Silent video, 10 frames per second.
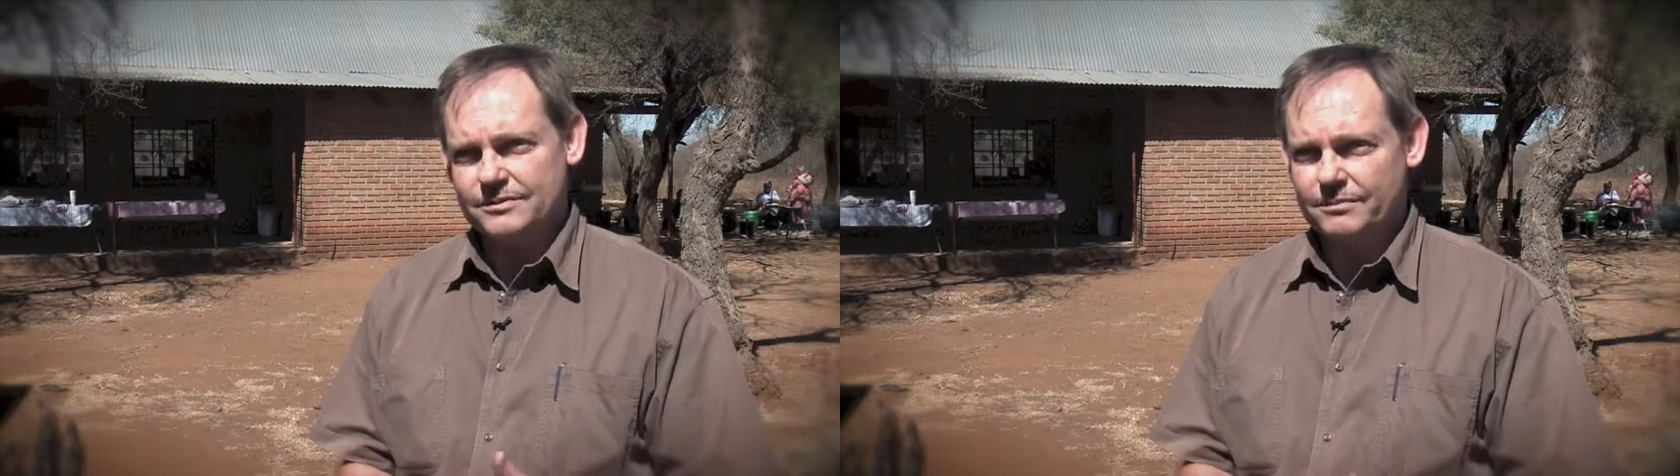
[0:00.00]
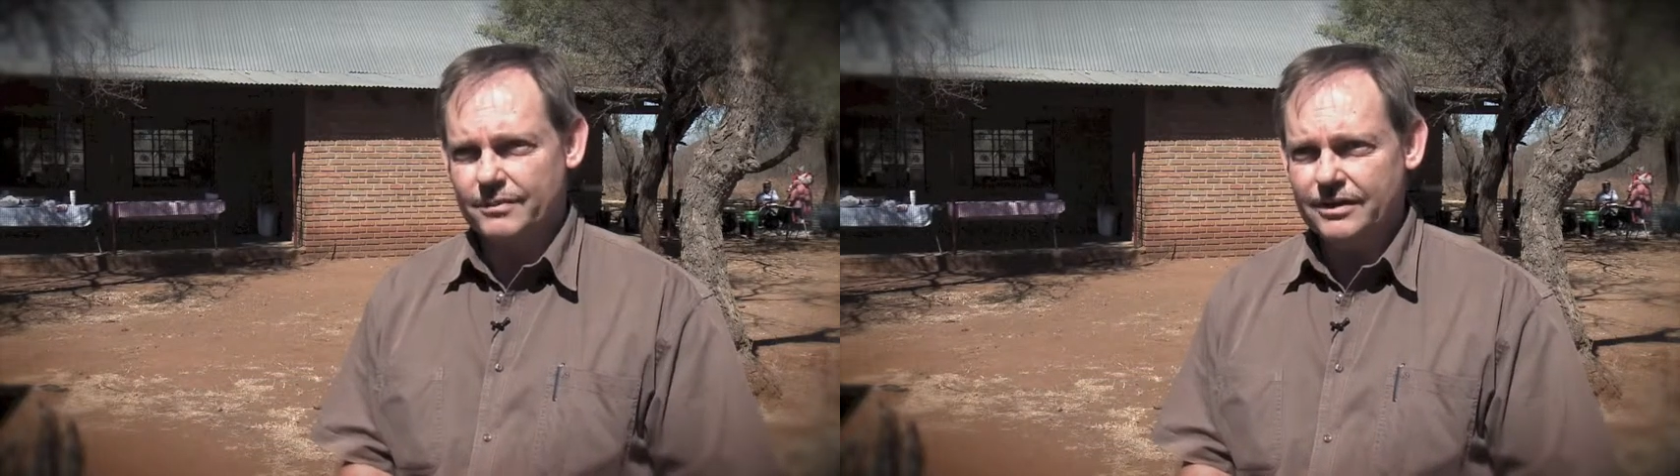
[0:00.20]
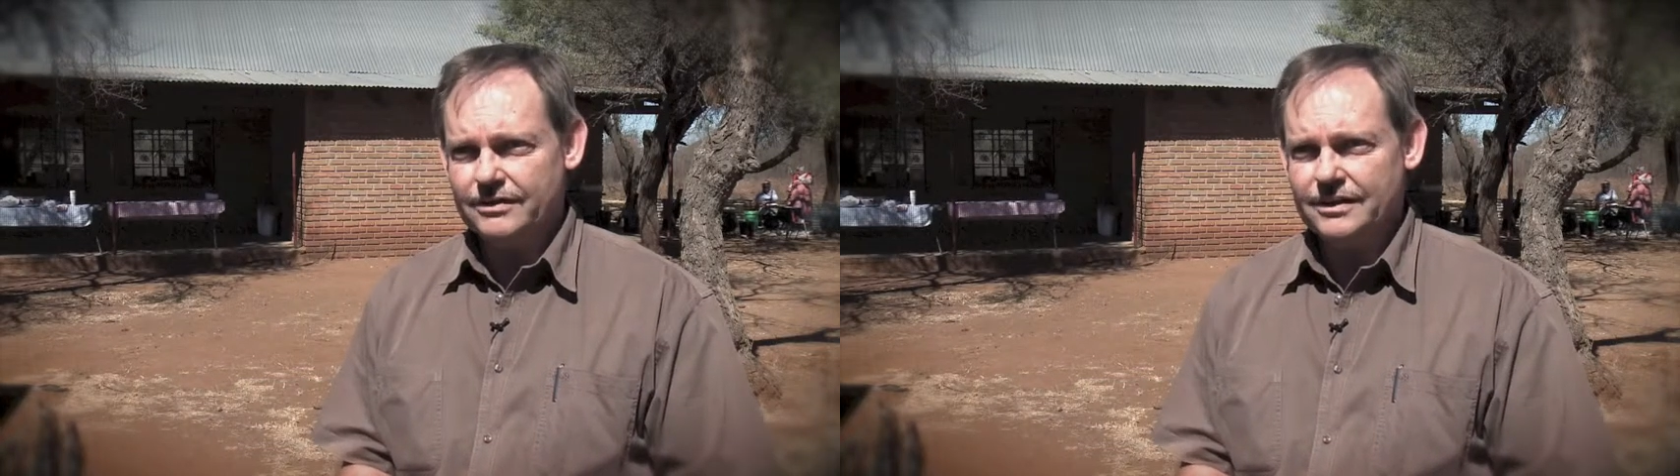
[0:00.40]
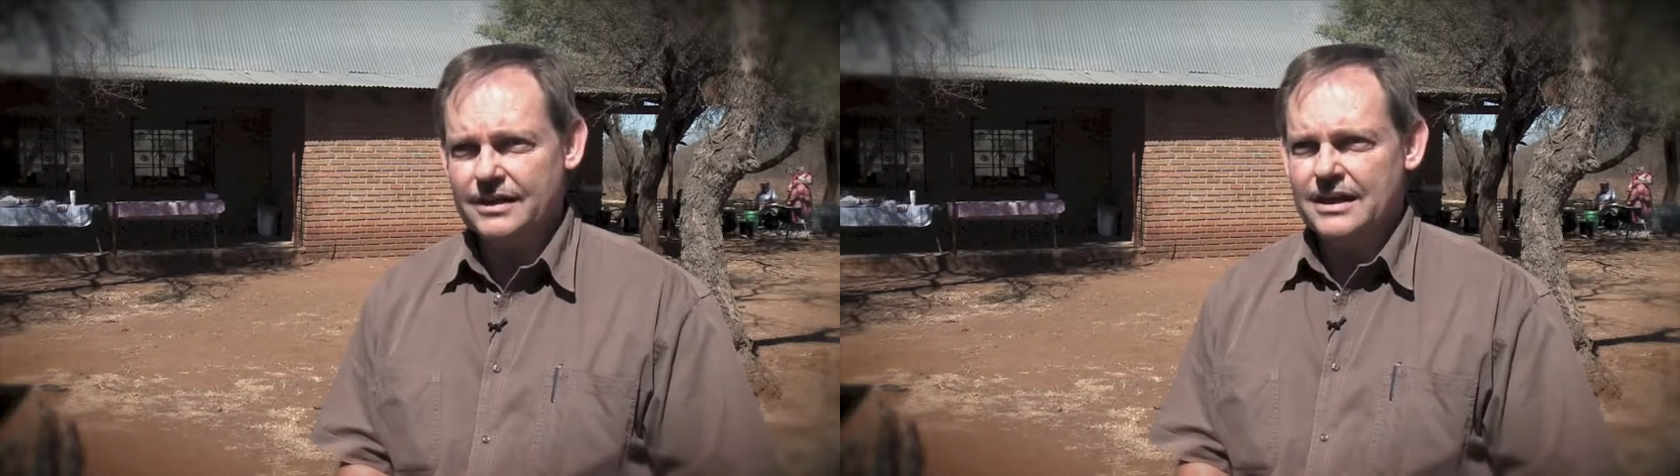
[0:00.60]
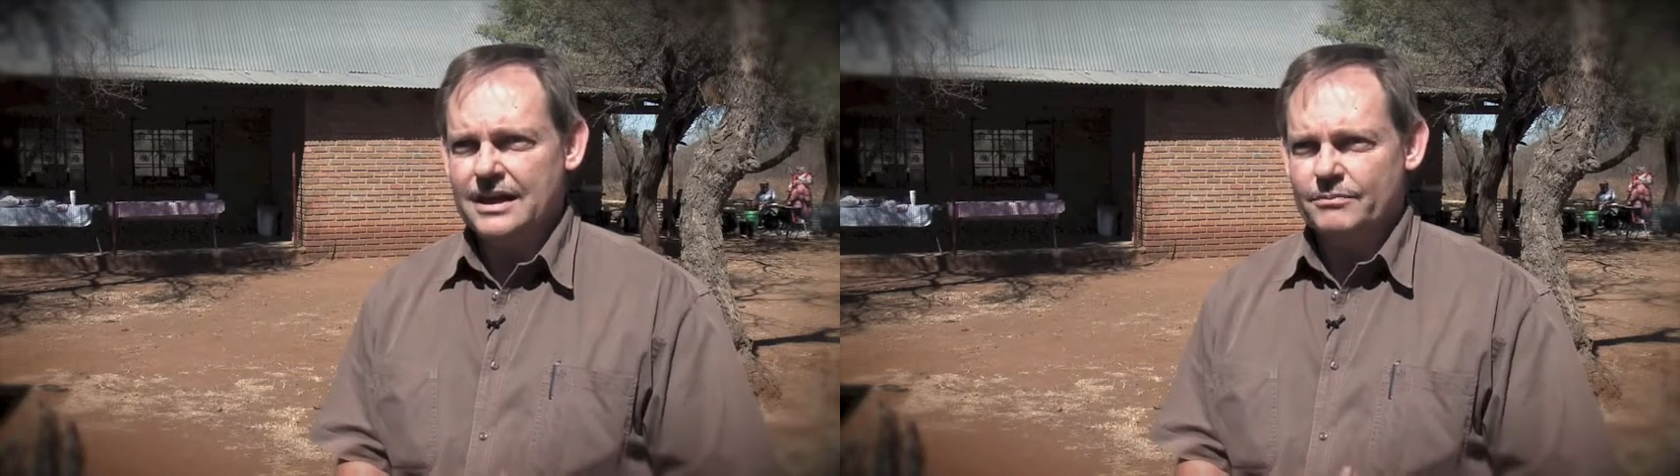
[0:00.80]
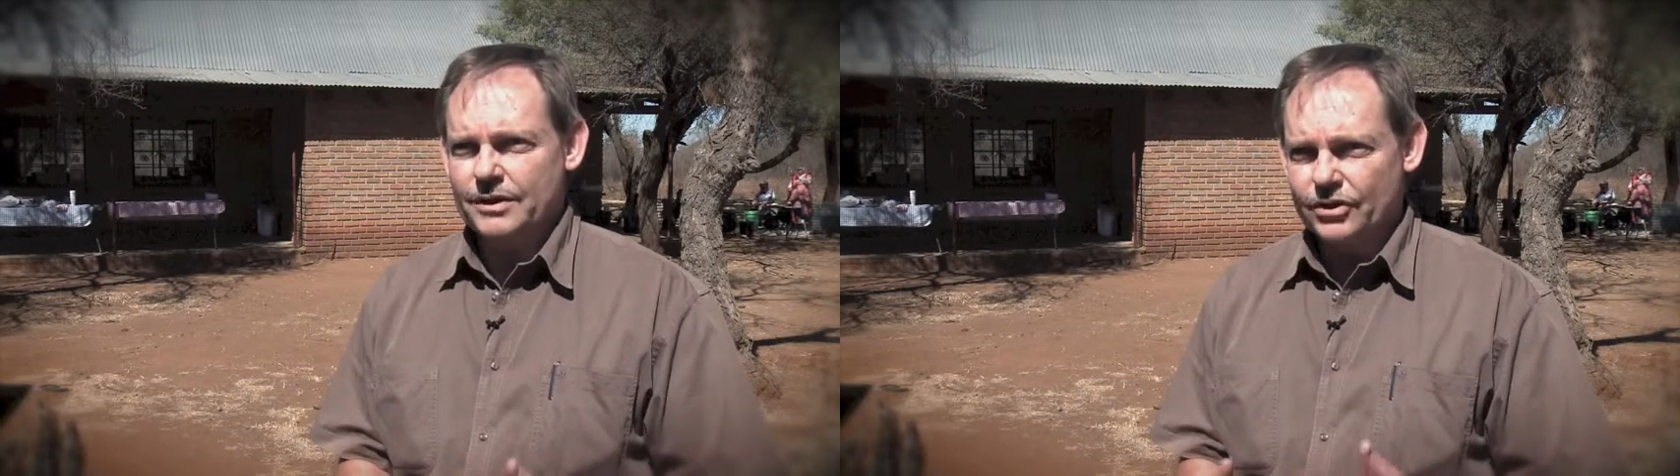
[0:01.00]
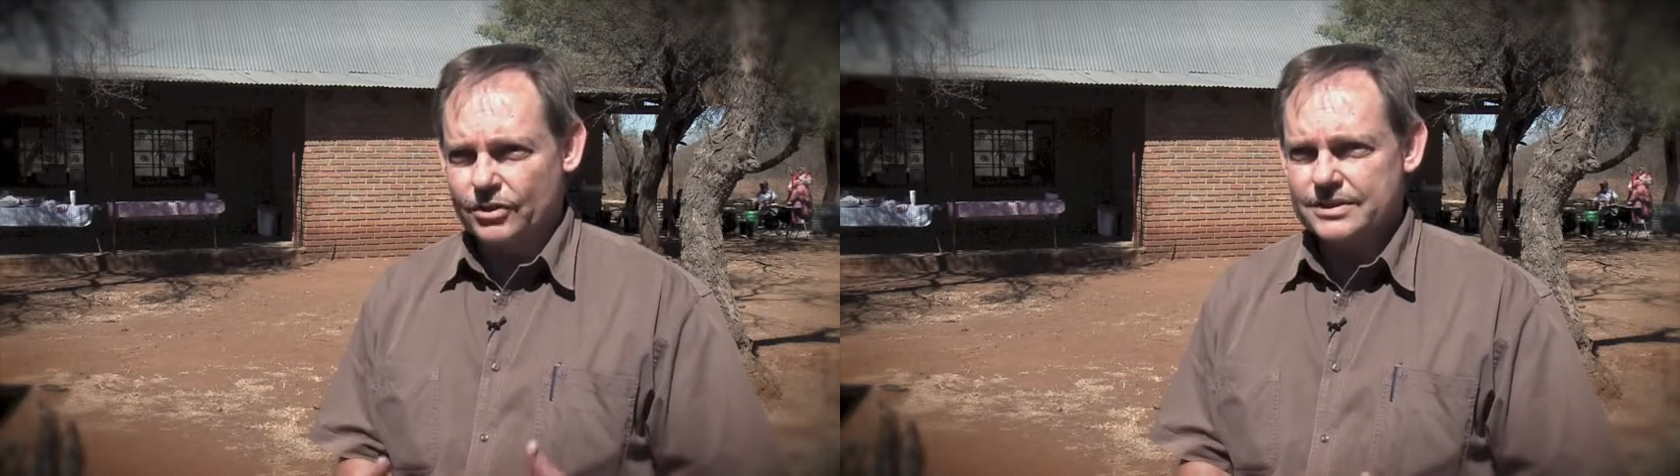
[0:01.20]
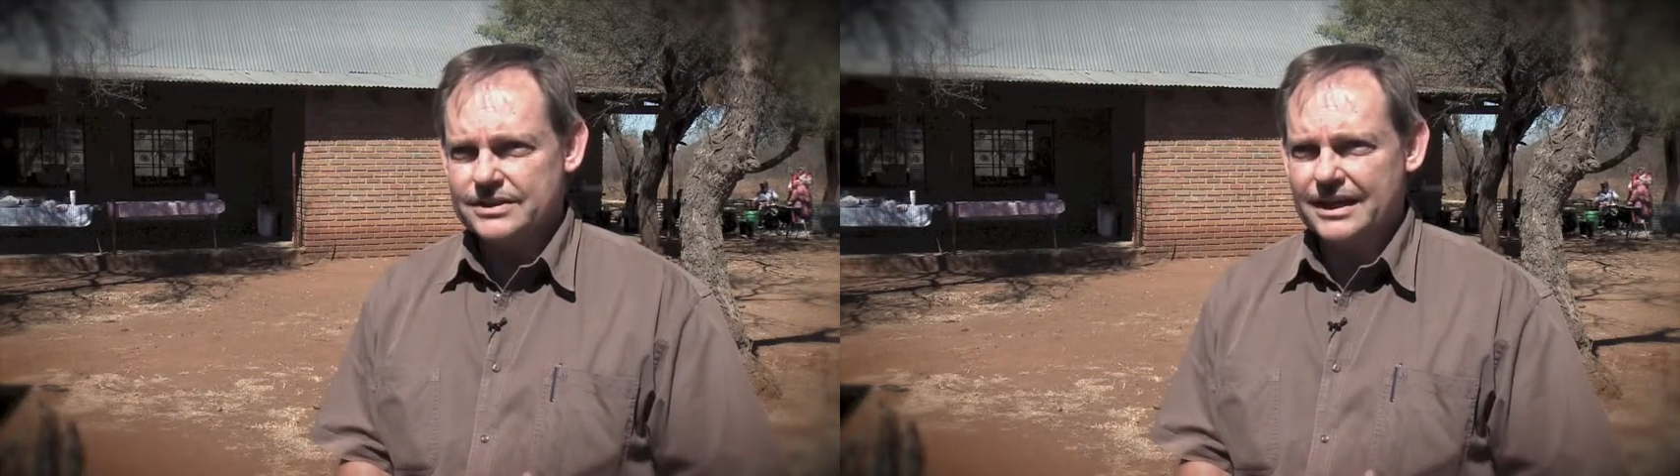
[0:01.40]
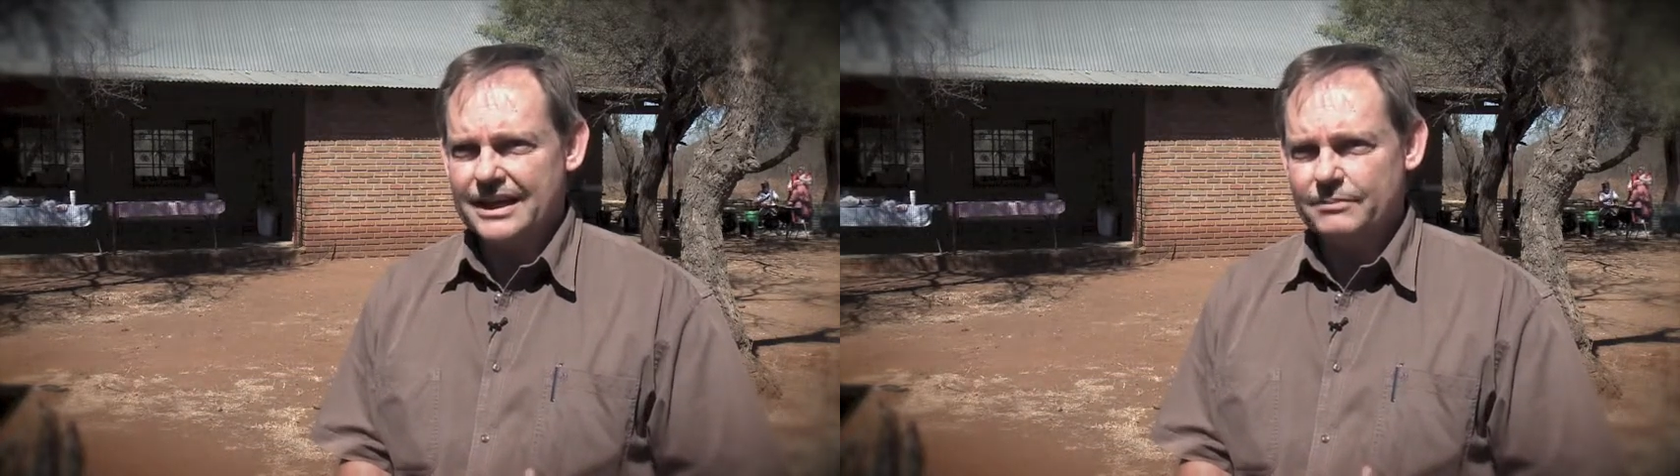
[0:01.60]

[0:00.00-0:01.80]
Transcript: with both, but herbicide